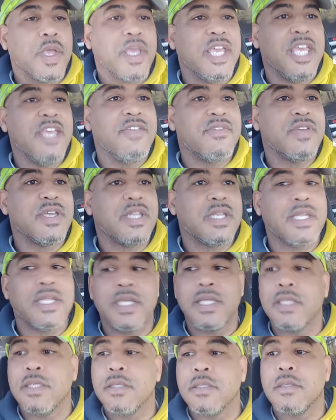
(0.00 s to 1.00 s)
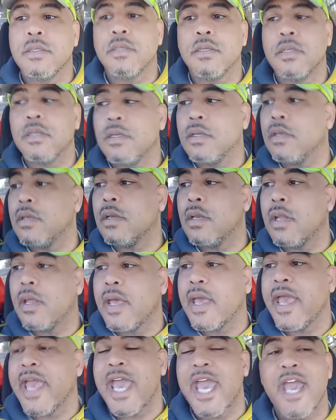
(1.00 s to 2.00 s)
even
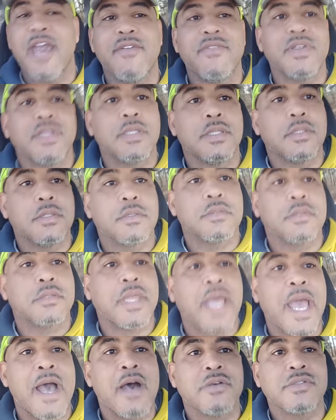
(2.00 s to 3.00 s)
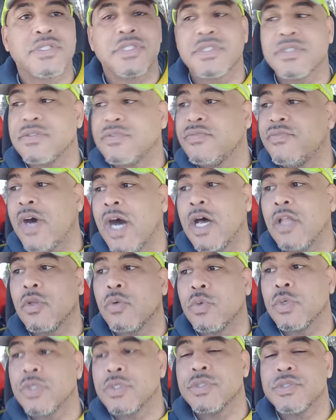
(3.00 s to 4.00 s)
in having thousands of
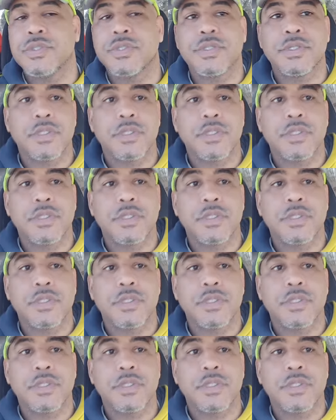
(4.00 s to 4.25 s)
followers,